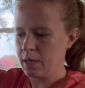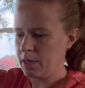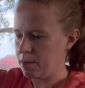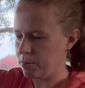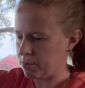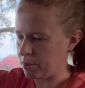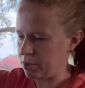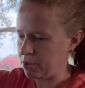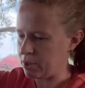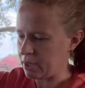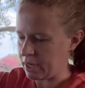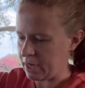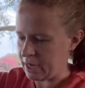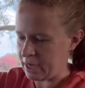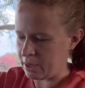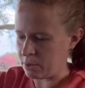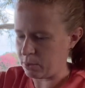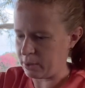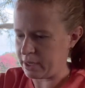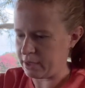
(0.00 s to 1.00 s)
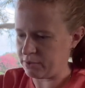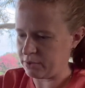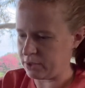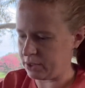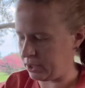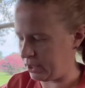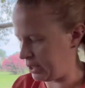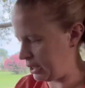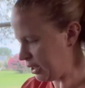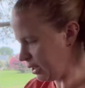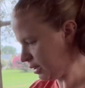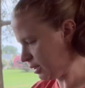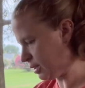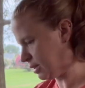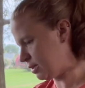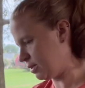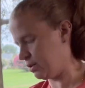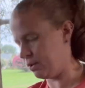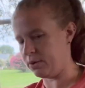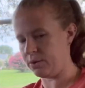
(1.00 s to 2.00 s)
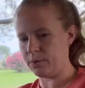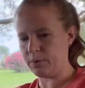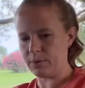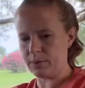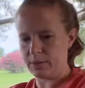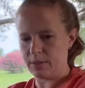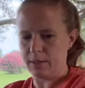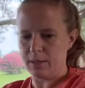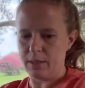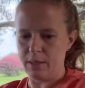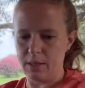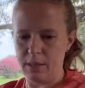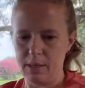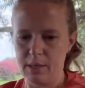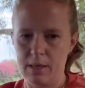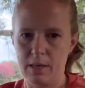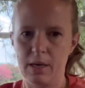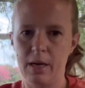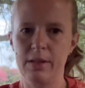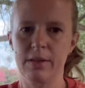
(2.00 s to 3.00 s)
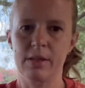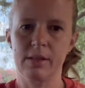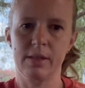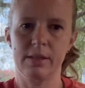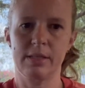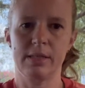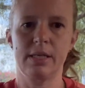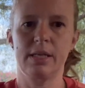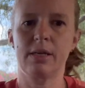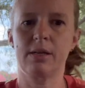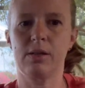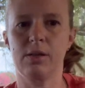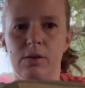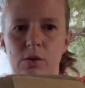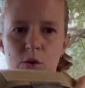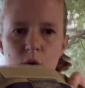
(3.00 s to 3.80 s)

where you could add whatever you need to. And then let's take a little